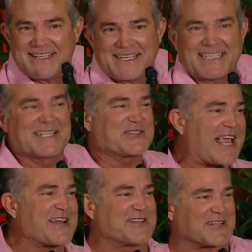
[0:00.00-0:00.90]
In the
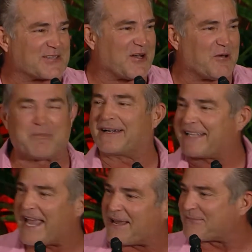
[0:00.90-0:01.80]
station it's all butt
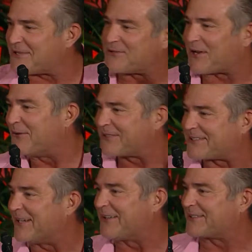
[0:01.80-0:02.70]
games and jokes
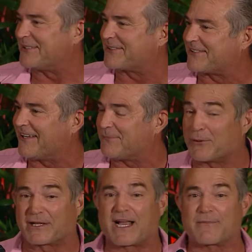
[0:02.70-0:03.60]
and all the good stuff. But
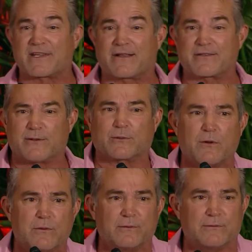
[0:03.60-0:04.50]
when it comes down to it,
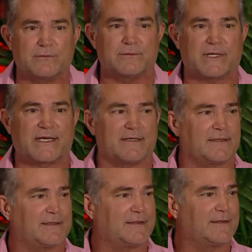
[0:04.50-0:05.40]
whoa,
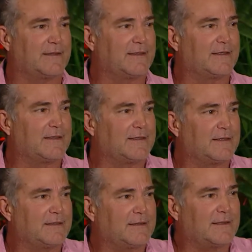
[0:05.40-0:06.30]
hey,
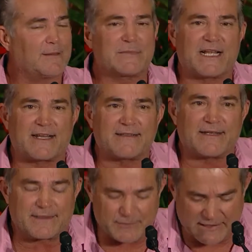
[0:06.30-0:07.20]
I'm glad I
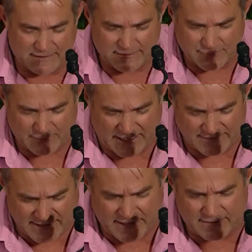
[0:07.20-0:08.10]
did it, because when I
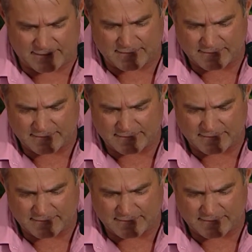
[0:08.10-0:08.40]
did,